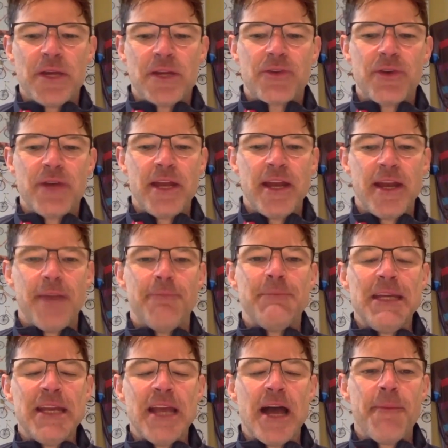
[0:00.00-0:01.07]
created a
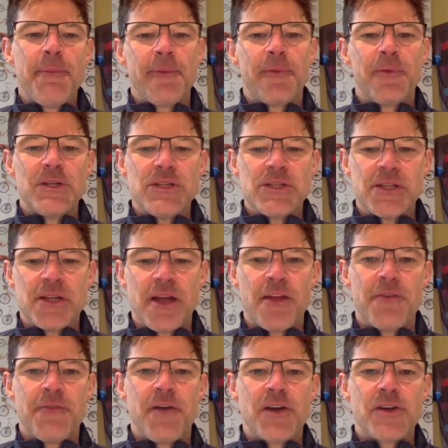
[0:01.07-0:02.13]
meetup, which is
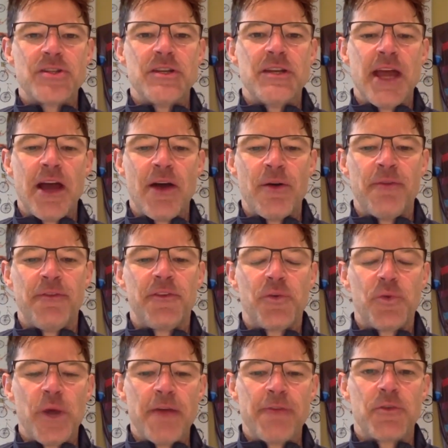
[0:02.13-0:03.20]
another function now of
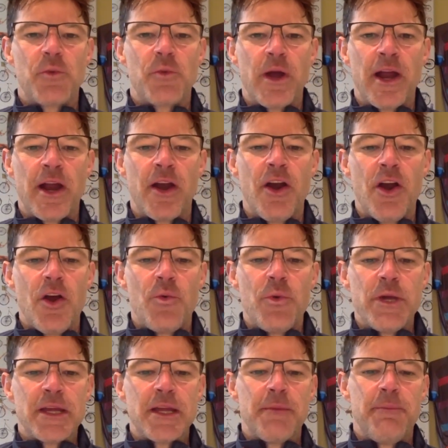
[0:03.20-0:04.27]
Zwift, where
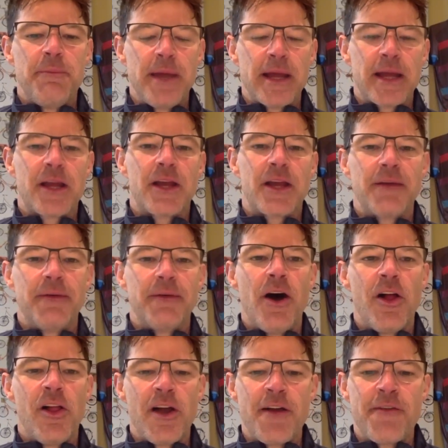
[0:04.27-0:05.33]
we can pick
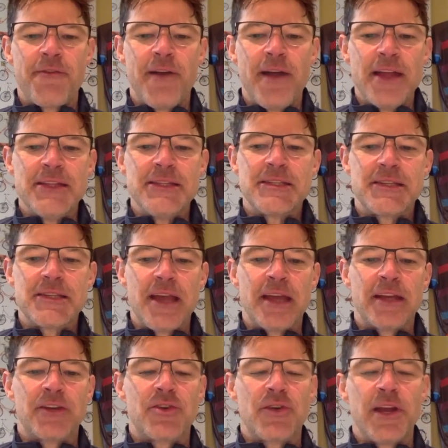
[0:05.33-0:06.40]
all our friends
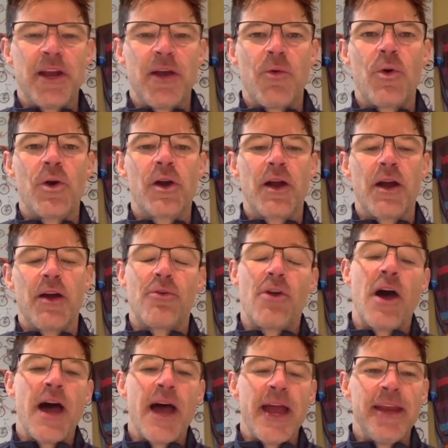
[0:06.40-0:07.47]
and create a
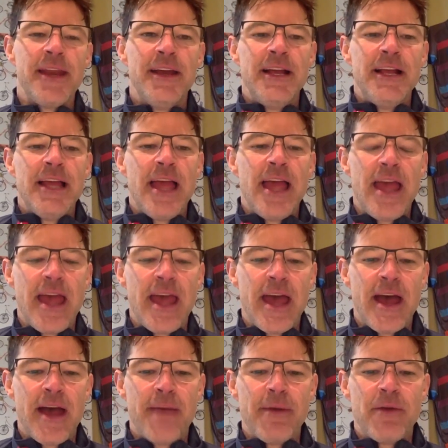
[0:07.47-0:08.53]
ride,
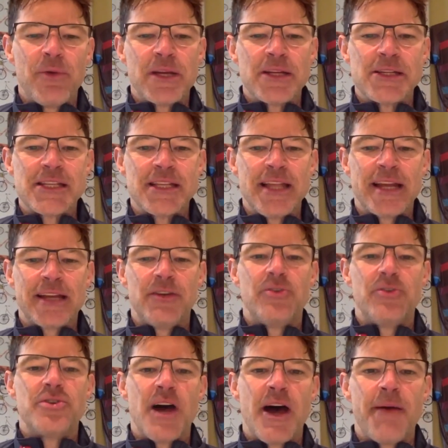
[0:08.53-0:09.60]
and we can select no
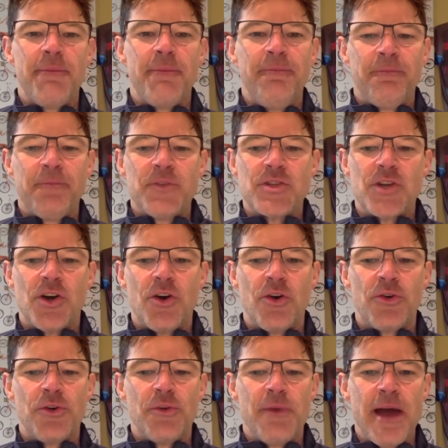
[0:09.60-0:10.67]
drop. So
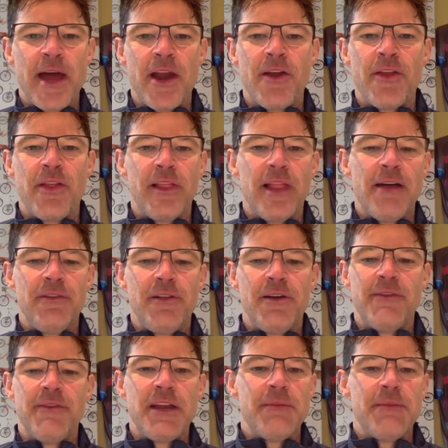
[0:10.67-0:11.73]
no matter the level
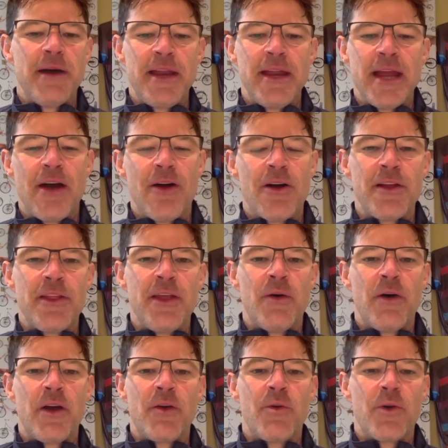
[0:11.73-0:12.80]
of anybody, how hard they
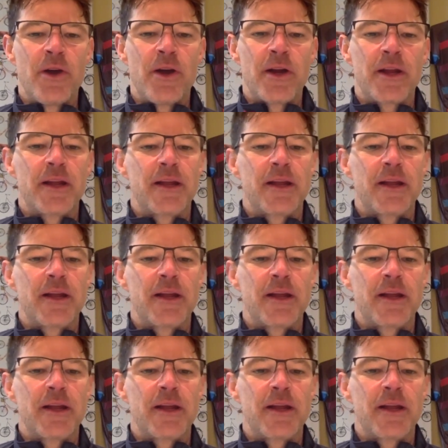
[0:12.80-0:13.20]
want to work,